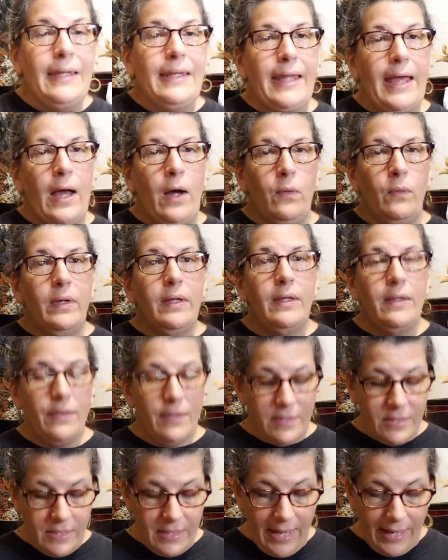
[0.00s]
Now,
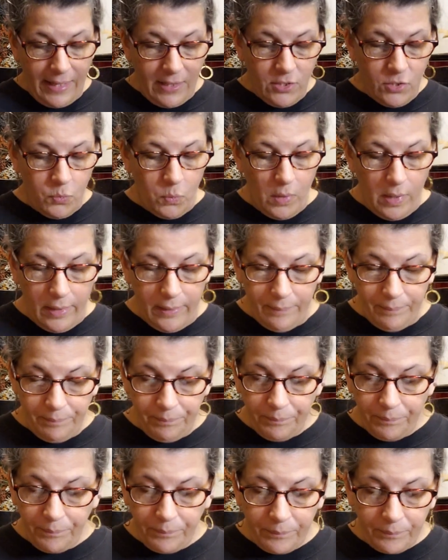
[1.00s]
this next one
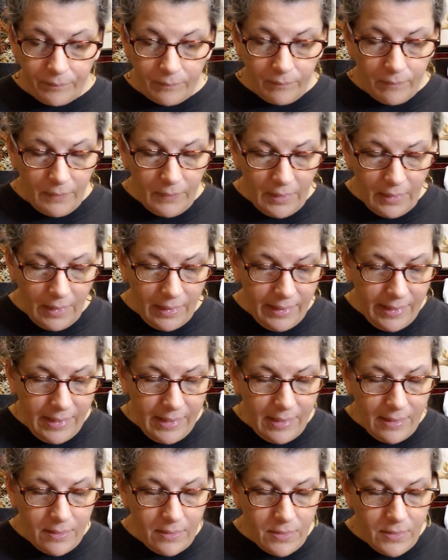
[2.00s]

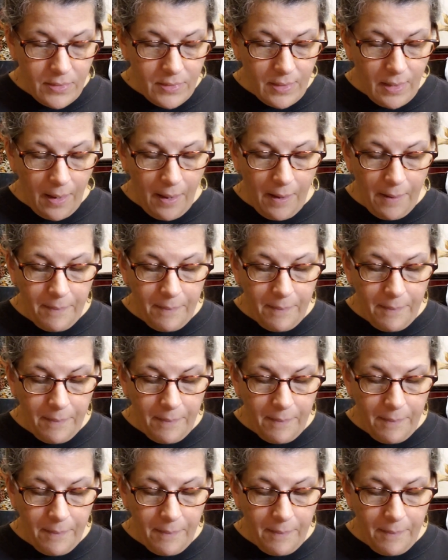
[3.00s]
is